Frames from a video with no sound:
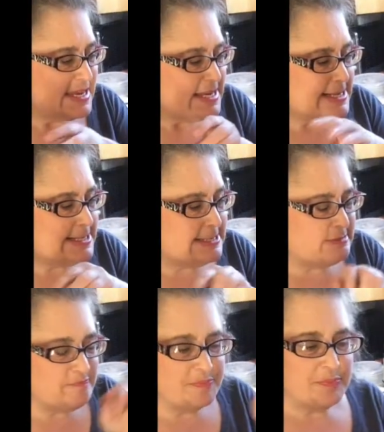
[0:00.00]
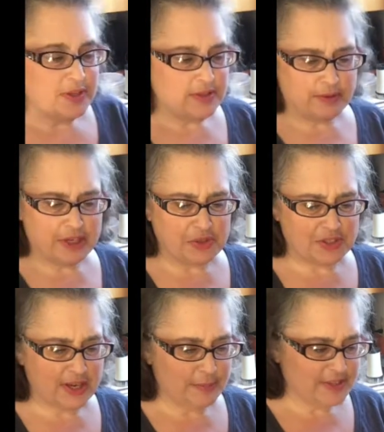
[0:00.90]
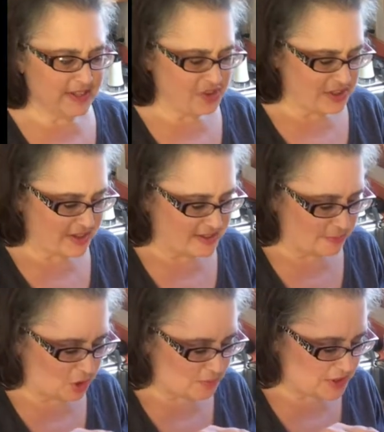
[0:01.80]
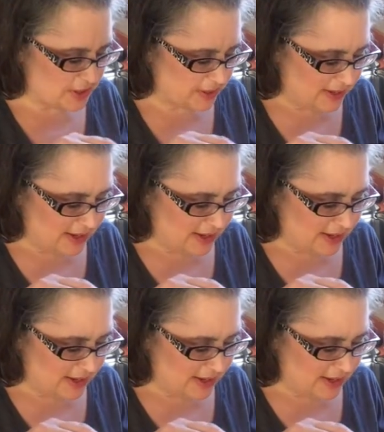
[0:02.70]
So I'm going to use it up. It's just got some herbs in it,